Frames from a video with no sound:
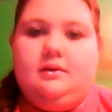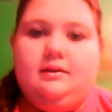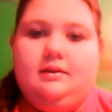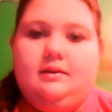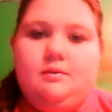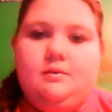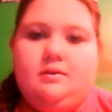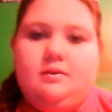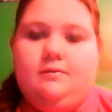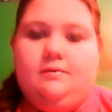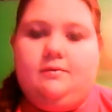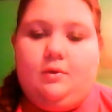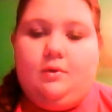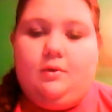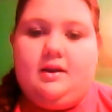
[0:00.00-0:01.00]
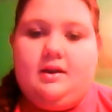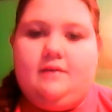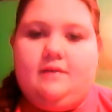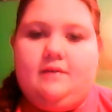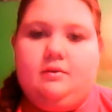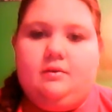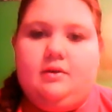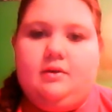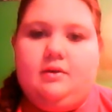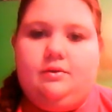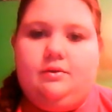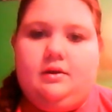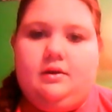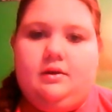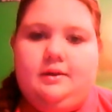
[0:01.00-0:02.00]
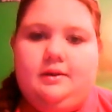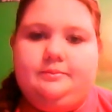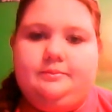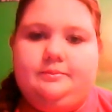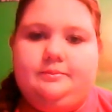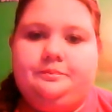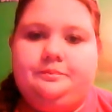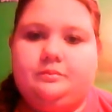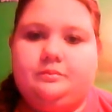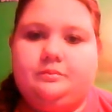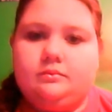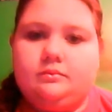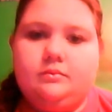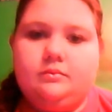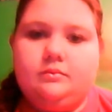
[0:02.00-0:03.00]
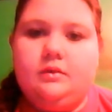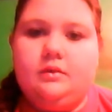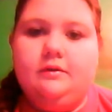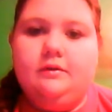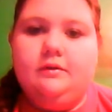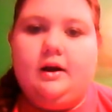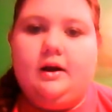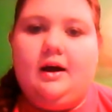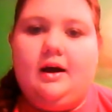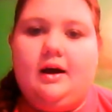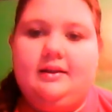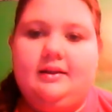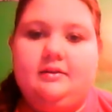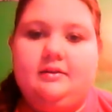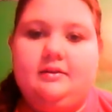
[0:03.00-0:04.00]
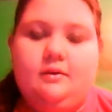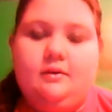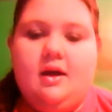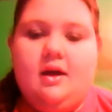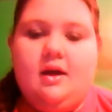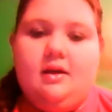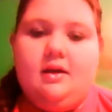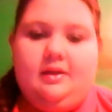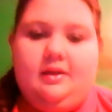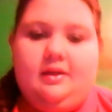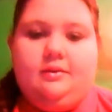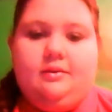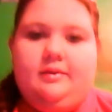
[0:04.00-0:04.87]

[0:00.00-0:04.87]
and living for the devil rather than for God, and so that's